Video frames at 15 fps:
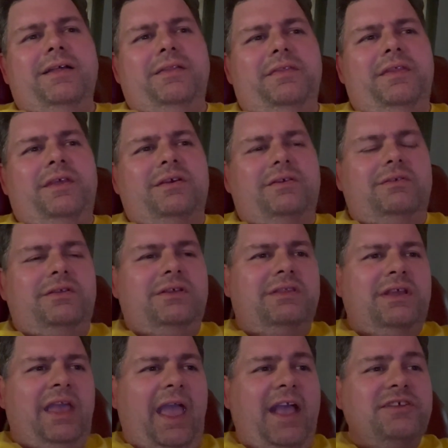the
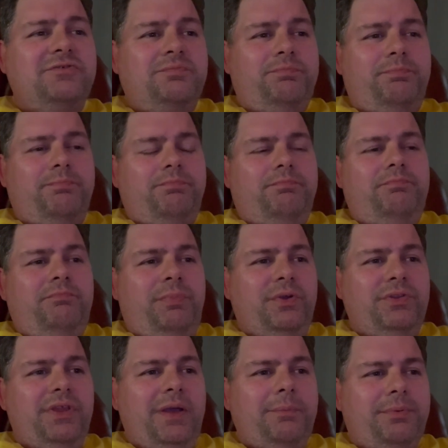gas
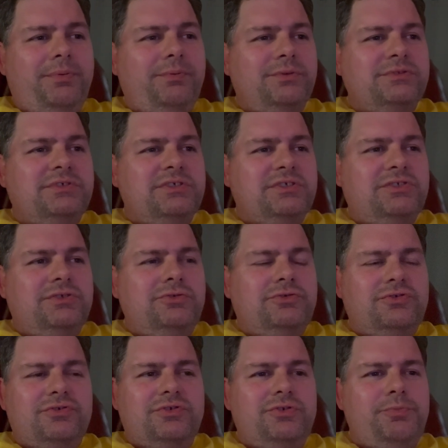buildup was just
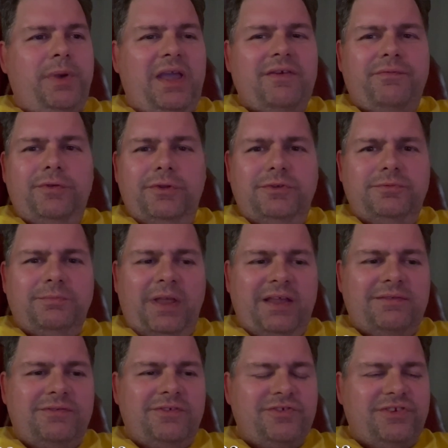too painful. I
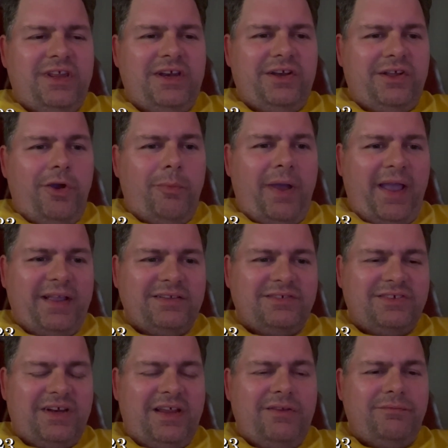just needed to go back and
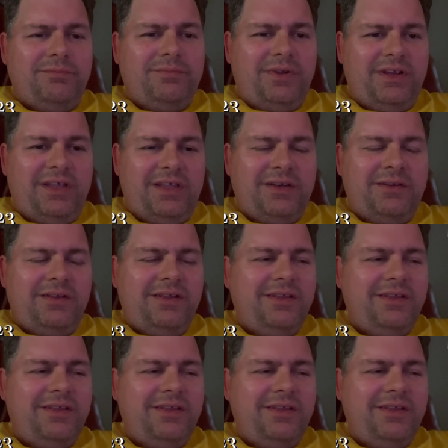sit down again.